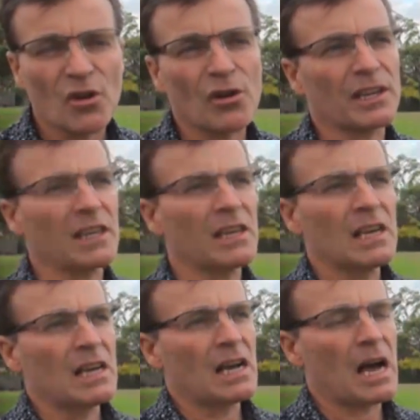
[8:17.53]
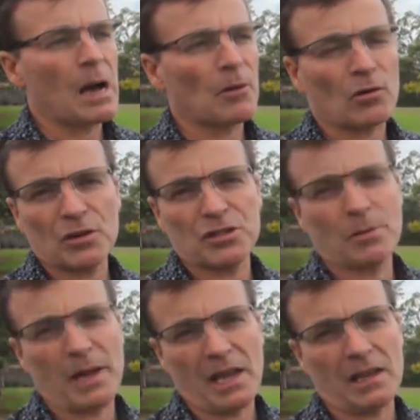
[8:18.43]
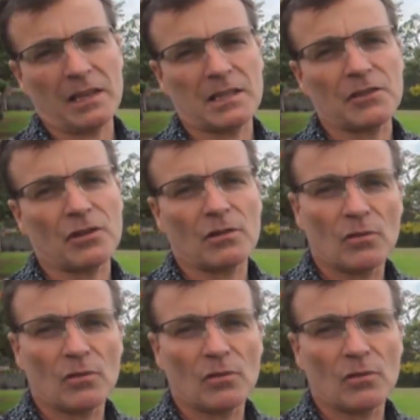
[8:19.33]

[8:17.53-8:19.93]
Turkey, um, across Japan, et cetera.